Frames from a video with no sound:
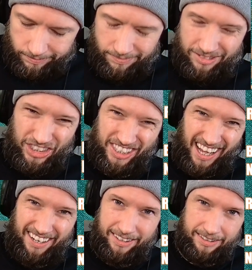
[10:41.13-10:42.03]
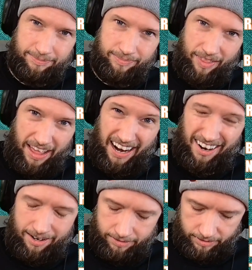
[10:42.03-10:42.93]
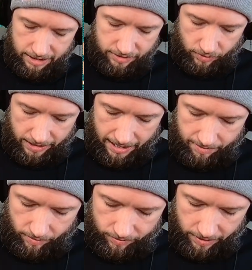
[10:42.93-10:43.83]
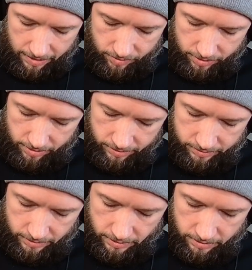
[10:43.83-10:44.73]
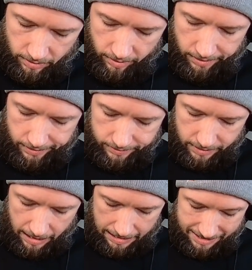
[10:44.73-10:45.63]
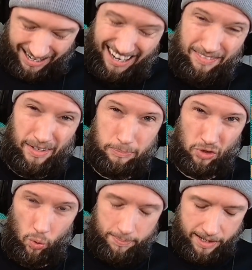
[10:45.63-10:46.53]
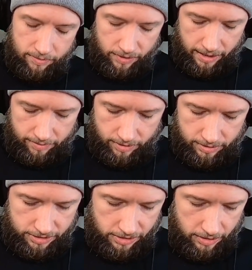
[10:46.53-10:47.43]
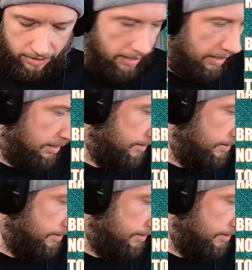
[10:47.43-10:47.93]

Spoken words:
just kind of there, doesn't really have a flavor, and it's not even absorbing flavor. So yeah,